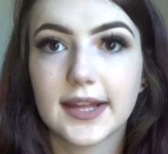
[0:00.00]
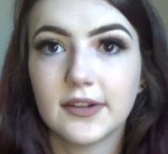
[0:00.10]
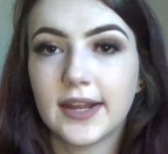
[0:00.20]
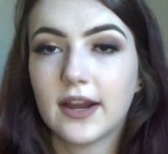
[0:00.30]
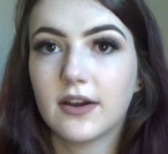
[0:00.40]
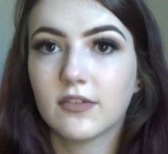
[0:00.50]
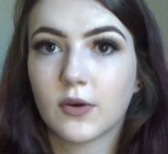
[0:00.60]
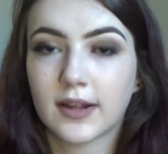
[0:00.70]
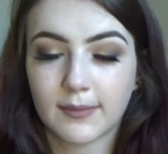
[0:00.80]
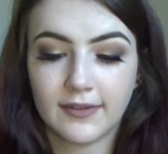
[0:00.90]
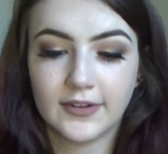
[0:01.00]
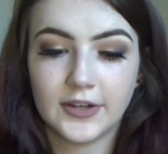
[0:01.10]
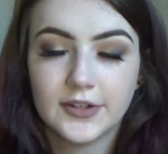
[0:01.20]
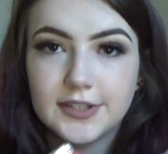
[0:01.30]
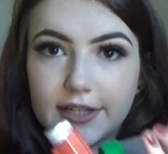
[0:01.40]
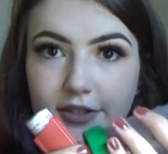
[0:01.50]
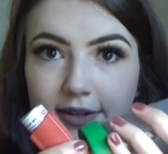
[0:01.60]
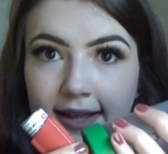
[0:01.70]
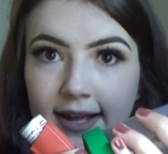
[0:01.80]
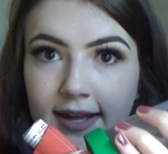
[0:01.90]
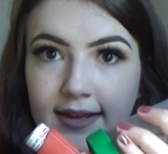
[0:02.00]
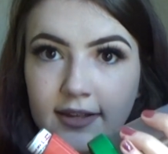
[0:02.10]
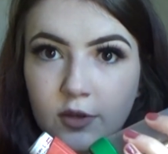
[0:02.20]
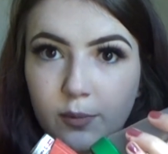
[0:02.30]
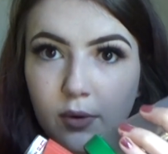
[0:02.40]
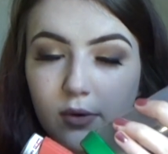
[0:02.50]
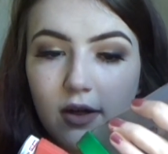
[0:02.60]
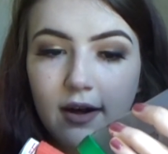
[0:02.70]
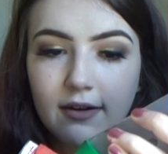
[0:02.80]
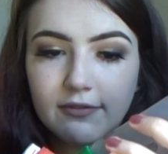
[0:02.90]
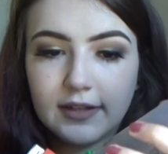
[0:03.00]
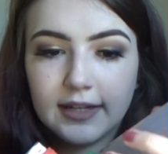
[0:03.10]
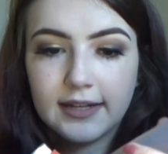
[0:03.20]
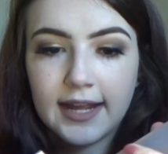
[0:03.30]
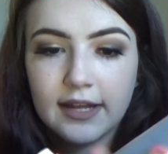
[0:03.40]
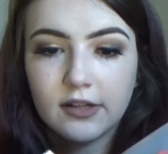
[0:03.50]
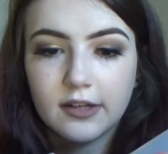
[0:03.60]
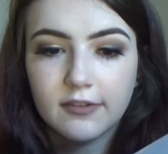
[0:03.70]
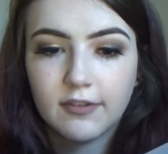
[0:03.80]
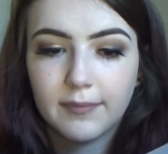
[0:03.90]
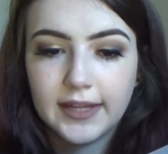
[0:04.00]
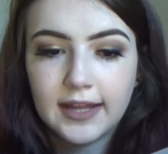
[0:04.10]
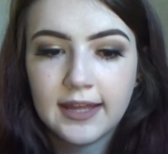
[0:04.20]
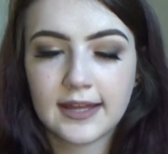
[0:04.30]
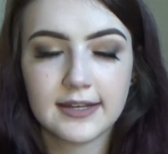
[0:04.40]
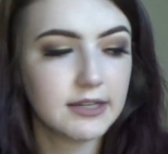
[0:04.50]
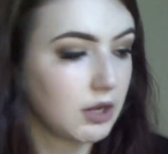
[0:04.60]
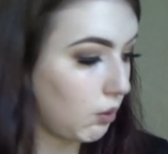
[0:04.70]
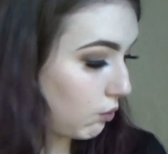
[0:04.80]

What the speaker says: So now, of course, whenever you're done using it, you pull off the inhaler from the end.